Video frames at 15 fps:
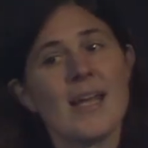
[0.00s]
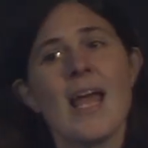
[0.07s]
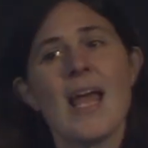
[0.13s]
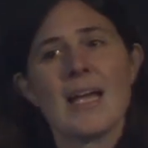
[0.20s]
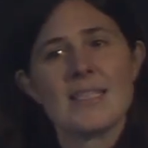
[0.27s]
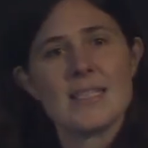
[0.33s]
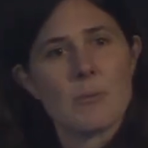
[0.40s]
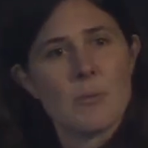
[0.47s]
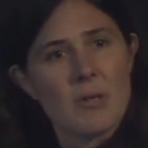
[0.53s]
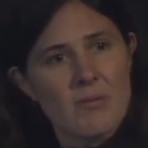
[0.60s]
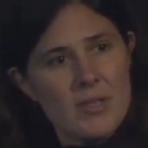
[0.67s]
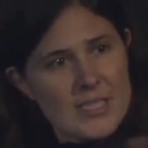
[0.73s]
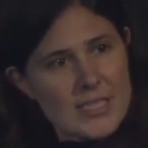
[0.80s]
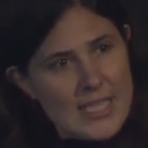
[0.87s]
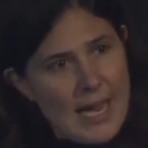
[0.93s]
And so we
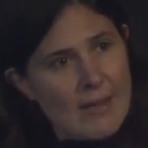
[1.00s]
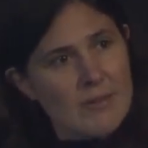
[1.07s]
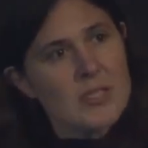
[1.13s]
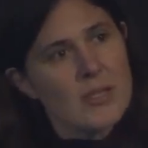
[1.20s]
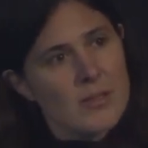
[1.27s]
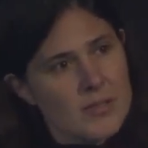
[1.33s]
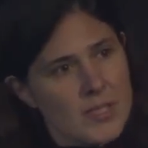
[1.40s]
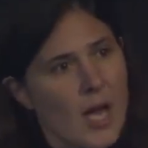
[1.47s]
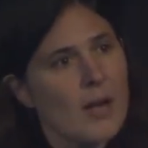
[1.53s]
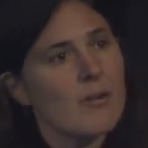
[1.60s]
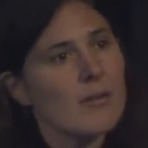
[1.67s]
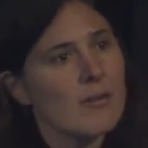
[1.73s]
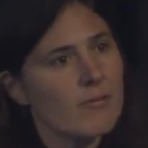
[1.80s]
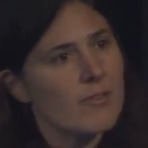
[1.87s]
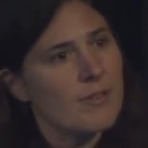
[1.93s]
reached out to those
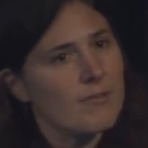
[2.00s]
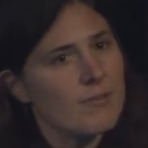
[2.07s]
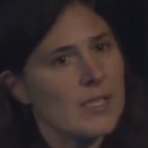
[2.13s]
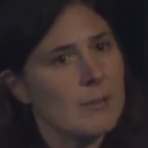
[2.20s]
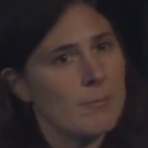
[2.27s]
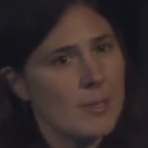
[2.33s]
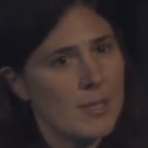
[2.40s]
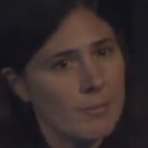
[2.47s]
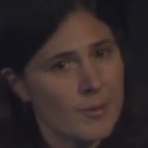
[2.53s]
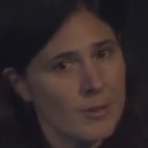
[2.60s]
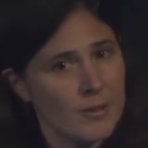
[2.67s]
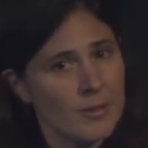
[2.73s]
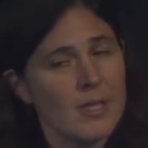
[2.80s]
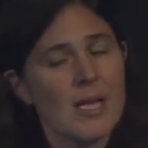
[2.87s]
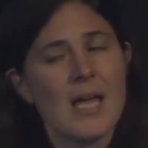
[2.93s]
115 people
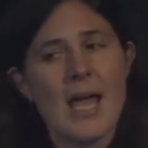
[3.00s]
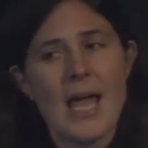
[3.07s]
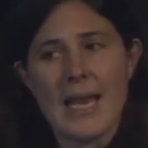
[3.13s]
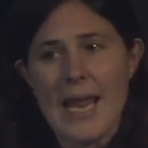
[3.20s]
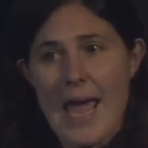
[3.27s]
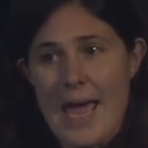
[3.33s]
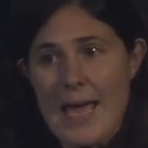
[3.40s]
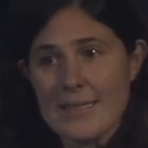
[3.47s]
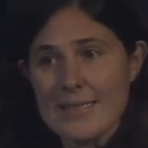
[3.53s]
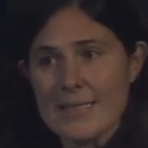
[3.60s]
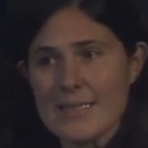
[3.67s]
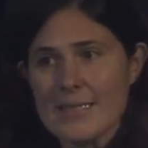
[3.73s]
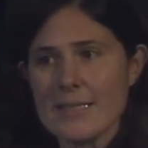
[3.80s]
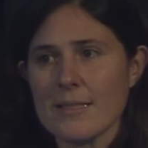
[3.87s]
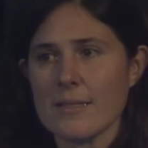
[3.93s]
and
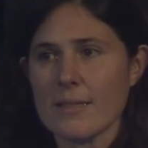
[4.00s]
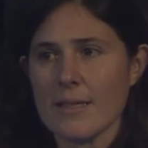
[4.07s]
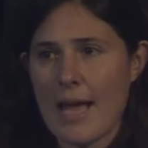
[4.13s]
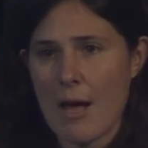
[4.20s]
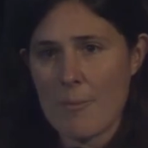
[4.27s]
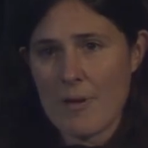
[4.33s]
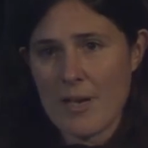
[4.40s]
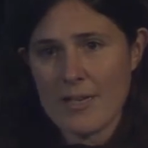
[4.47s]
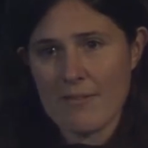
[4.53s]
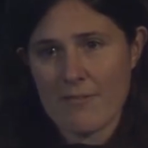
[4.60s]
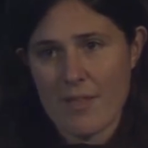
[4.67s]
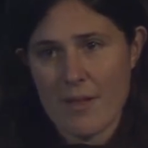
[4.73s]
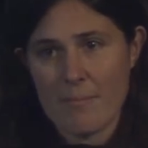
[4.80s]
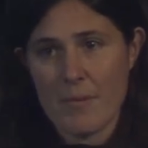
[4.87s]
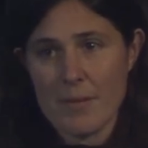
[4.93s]
asked how many of
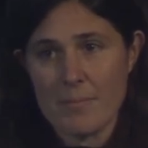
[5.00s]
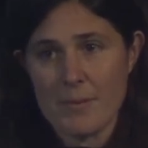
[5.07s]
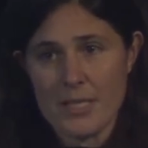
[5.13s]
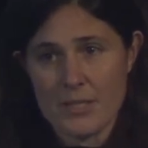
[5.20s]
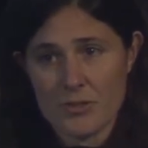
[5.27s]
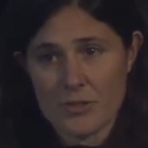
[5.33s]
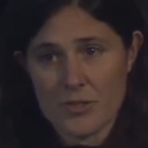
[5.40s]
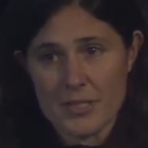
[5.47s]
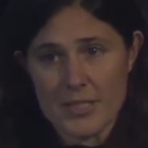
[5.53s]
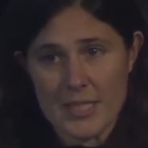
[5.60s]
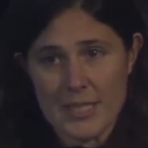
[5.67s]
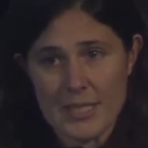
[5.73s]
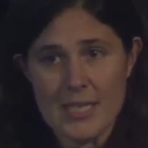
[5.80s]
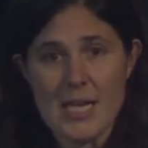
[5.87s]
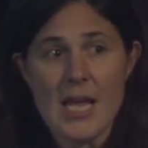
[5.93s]
them might be
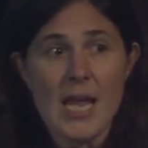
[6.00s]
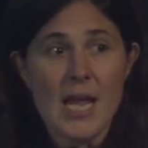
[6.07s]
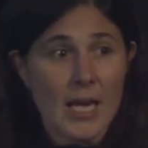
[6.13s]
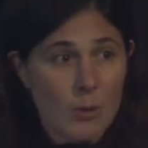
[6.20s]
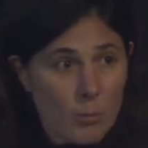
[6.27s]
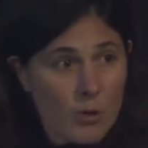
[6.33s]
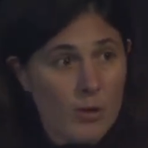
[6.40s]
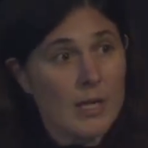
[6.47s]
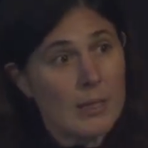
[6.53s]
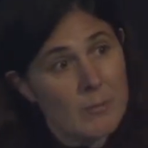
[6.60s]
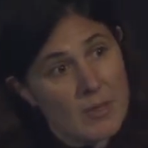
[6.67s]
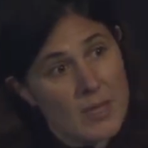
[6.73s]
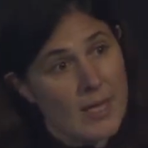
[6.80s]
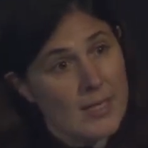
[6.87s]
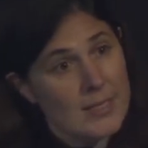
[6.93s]
interested in working with
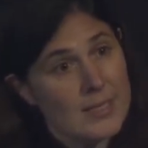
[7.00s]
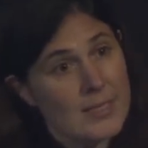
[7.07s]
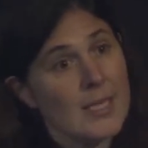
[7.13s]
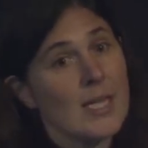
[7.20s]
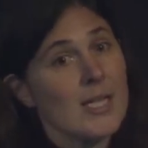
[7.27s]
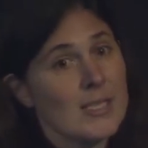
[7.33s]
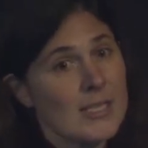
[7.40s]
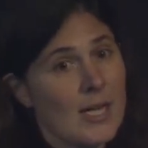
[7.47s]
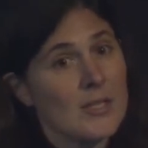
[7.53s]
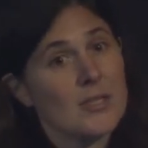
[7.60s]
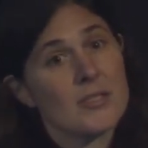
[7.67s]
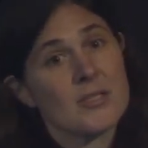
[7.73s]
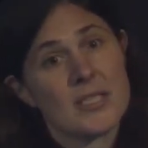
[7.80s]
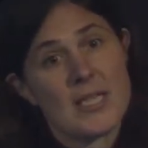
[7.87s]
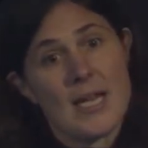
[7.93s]
us to
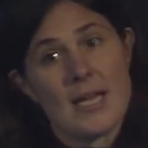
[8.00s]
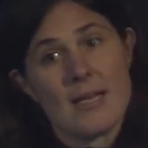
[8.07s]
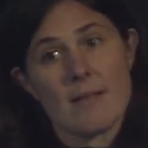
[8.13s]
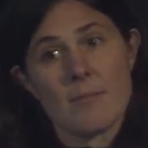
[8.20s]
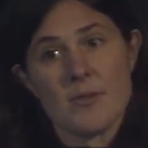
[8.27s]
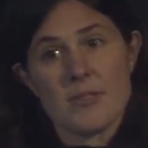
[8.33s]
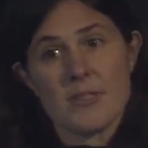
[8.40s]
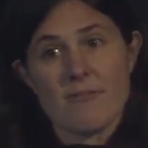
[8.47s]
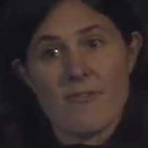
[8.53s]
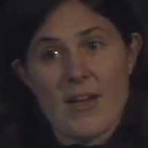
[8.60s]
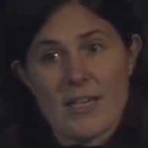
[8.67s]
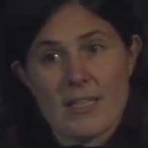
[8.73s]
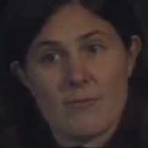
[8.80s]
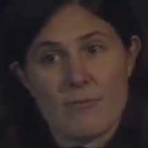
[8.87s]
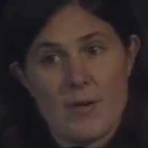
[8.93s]
understand the most
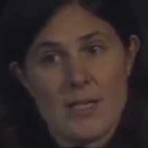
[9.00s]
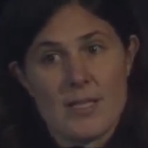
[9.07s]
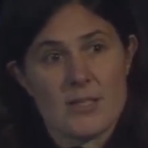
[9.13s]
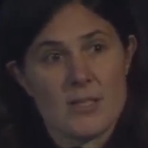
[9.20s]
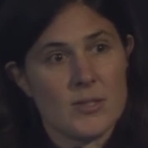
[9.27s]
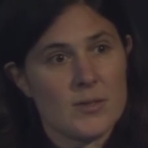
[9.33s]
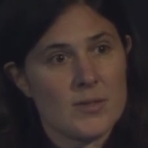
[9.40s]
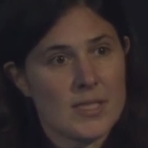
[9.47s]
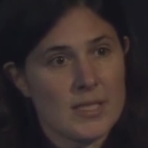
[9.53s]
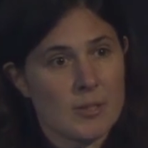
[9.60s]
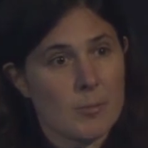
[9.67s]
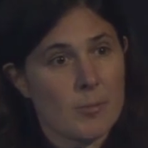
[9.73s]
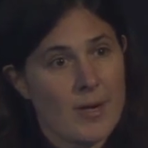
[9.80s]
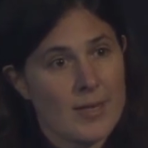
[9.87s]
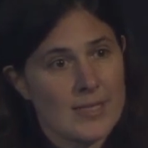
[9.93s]
effective ways to do signal
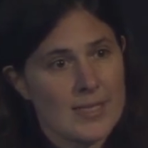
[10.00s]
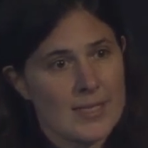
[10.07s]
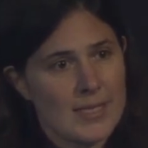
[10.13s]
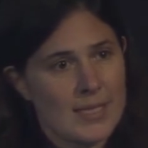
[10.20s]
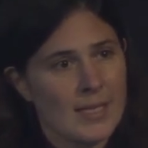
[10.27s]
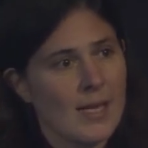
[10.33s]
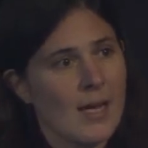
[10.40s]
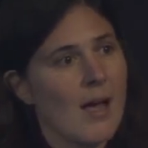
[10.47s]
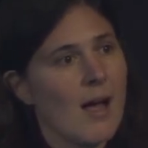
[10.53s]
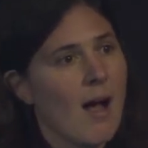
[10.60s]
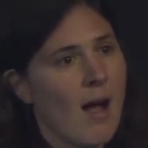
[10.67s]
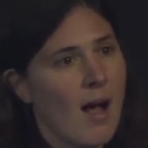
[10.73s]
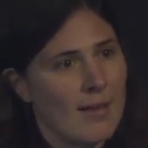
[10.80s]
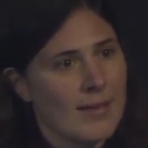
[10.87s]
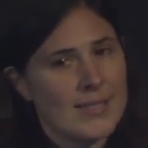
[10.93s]
processing
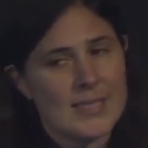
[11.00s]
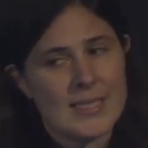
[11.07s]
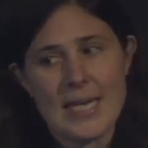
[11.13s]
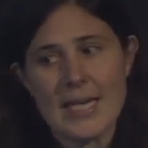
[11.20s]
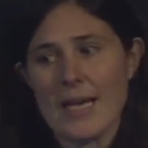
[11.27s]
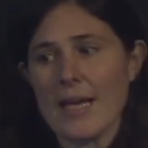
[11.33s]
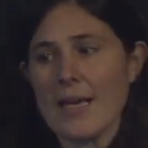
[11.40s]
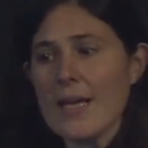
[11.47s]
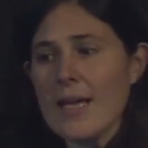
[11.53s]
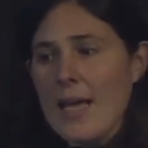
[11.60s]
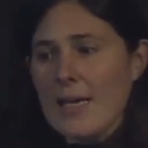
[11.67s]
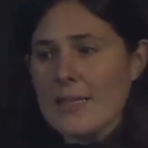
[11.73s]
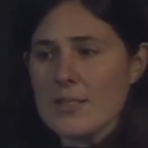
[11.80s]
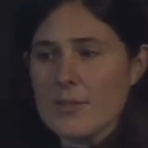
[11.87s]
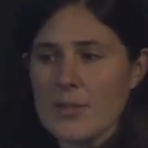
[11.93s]
on this data.
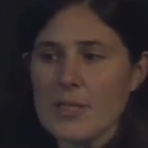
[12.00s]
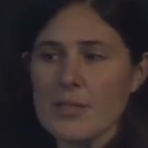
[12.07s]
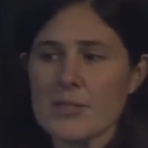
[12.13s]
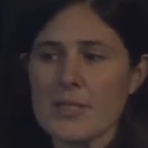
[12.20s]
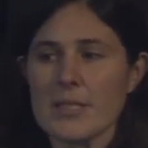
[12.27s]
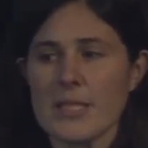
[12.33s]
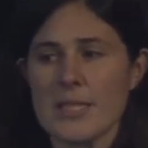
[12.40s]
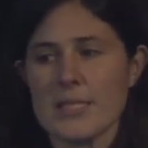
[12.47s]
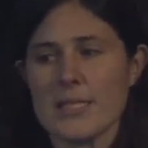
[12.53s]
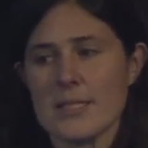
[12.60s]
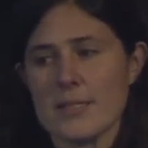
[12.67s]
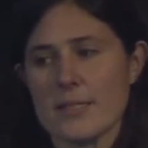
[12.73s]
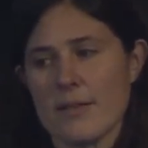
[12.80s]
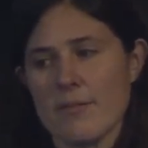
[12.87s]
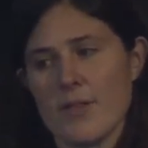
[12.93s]
And so here's a
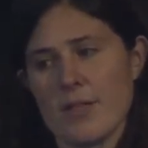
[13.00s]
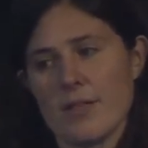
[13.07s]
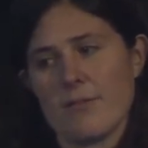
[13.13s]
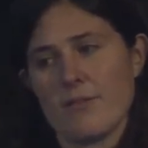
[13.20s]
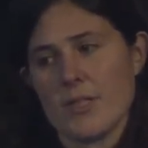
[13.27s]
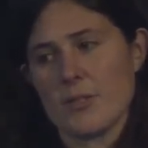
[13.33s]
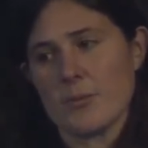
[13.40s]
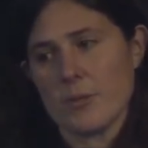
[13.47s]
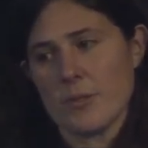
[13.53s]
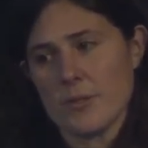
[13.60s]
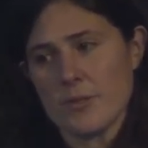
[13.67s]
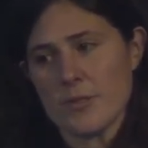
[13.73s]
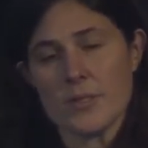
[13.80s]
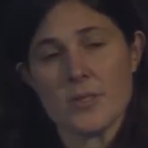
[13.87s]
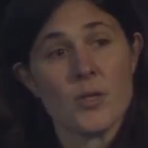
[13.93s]
list of the
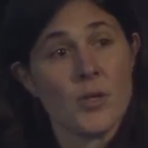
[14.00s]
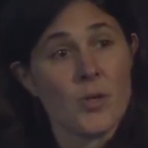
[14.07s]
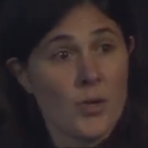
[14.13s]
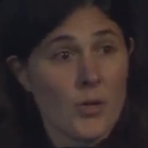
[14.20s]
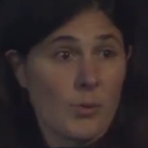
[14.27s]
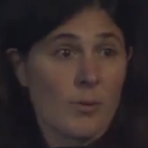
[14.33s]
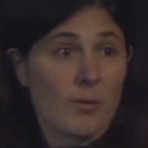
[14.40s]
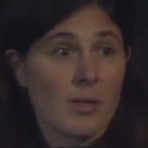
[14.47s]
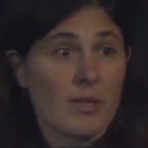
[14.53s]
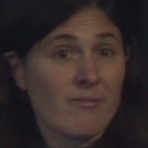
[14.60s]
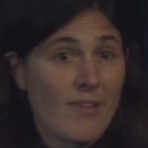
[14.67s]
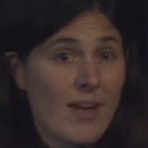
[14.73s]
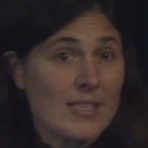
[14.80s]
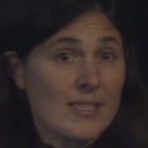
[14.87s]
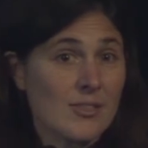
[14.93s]
individuals who were in
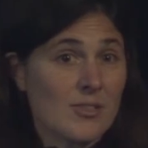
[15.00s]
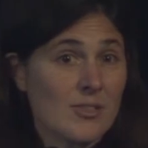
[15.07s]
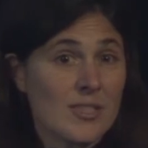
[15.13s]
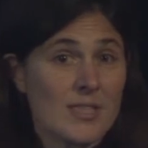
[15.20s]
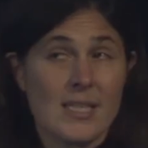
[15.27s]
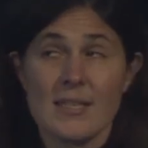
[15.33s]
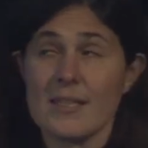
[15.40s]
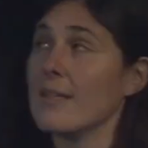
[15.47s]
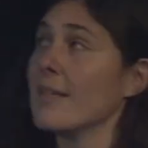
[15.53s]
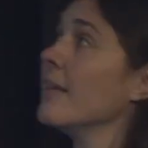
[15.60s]
fact interested.